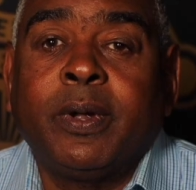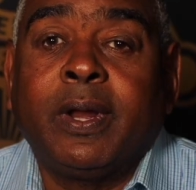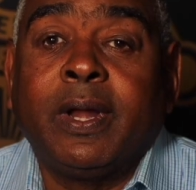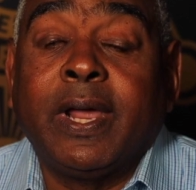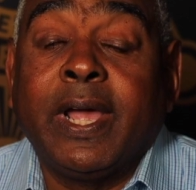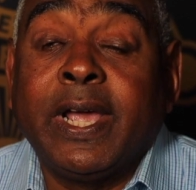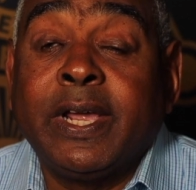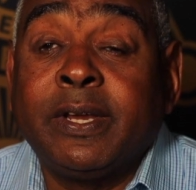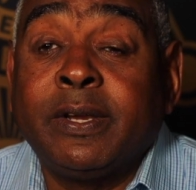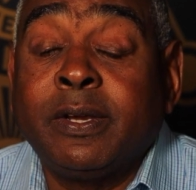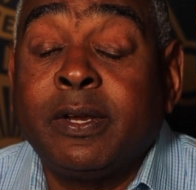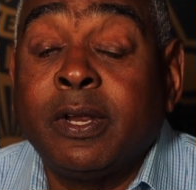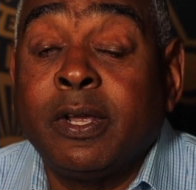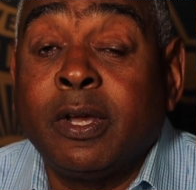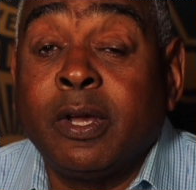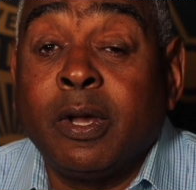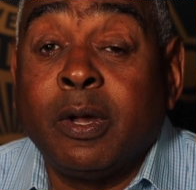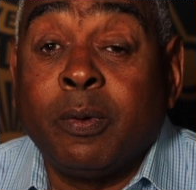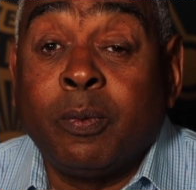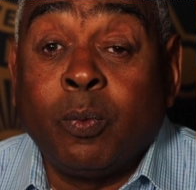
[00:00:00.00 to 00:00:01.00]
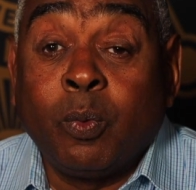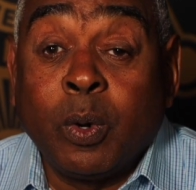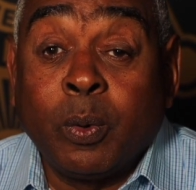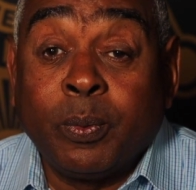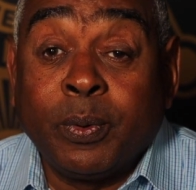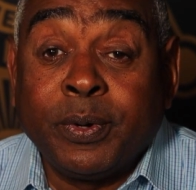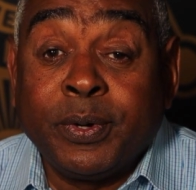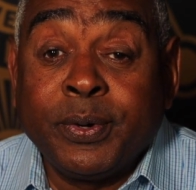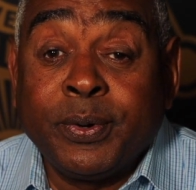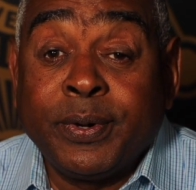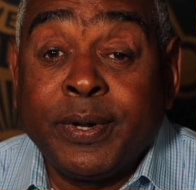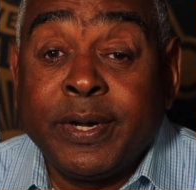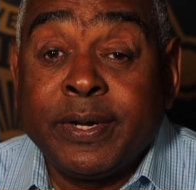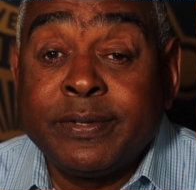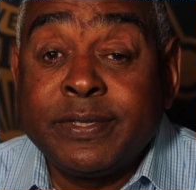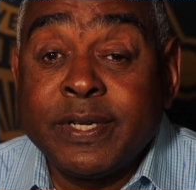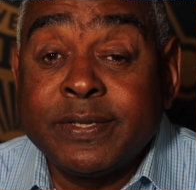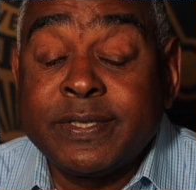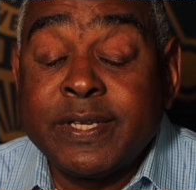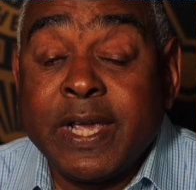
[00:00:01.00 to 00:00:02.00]
We're glad of what we're doing here
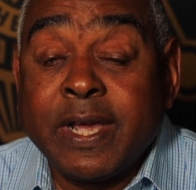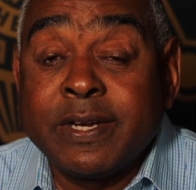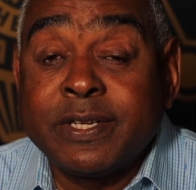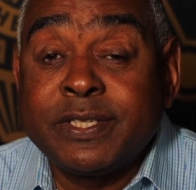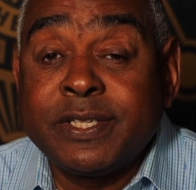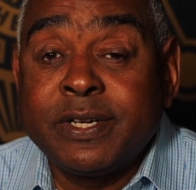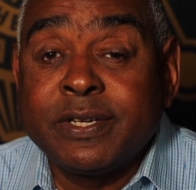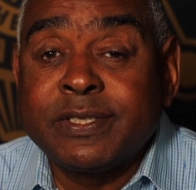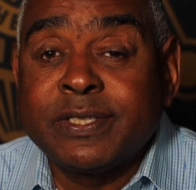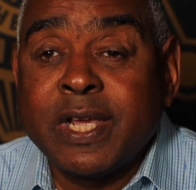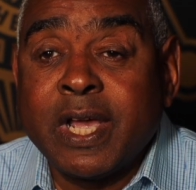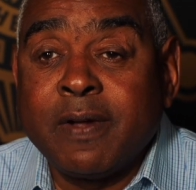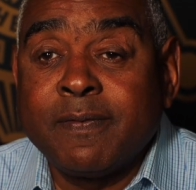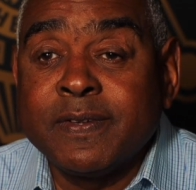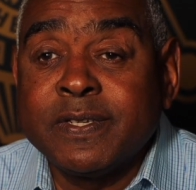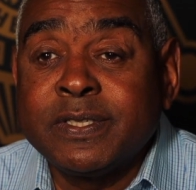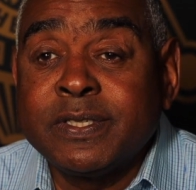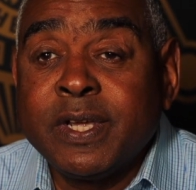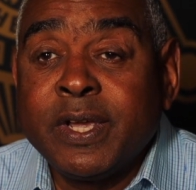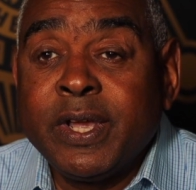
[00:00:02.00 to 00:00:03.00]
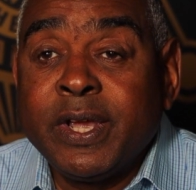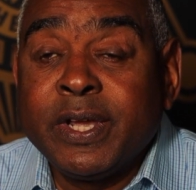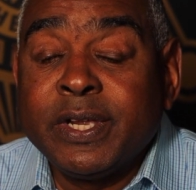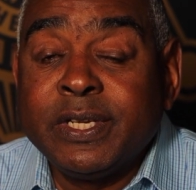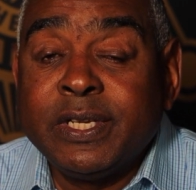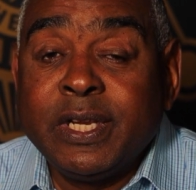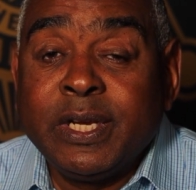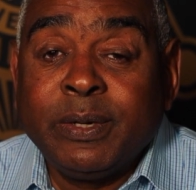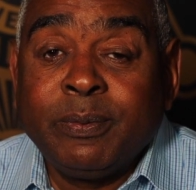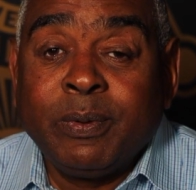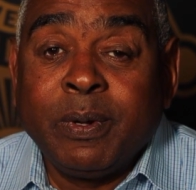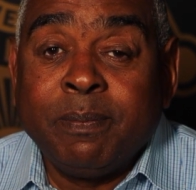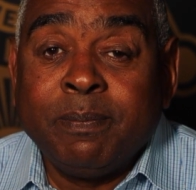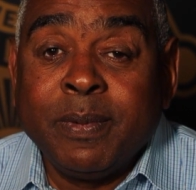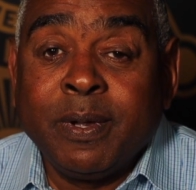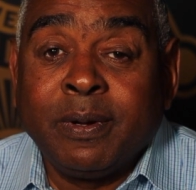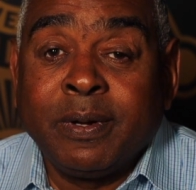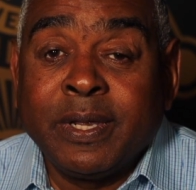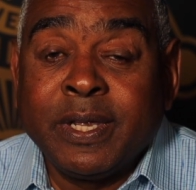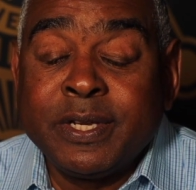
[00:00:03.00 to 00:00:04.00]
at Jefferson County Sheriff's Office, dealing with
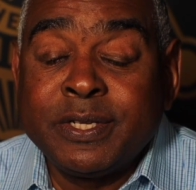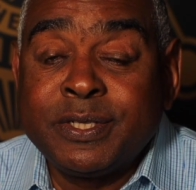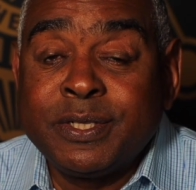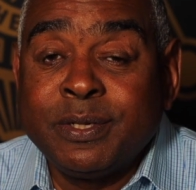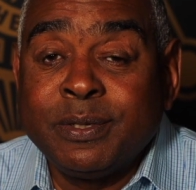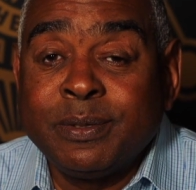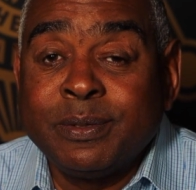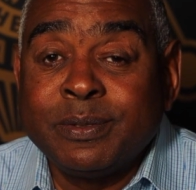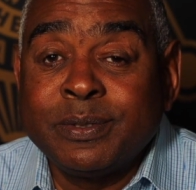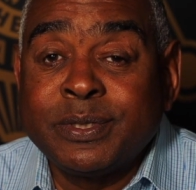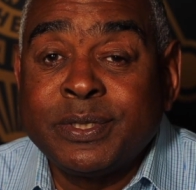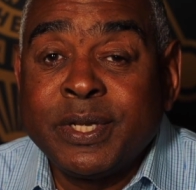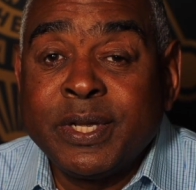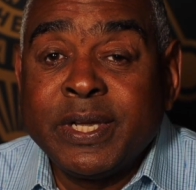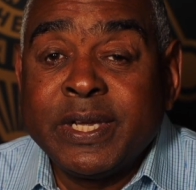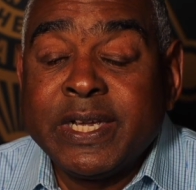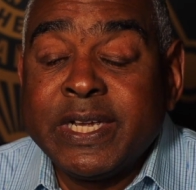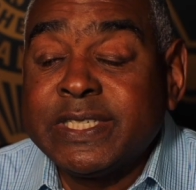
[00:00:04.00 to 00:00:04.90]
mental issues.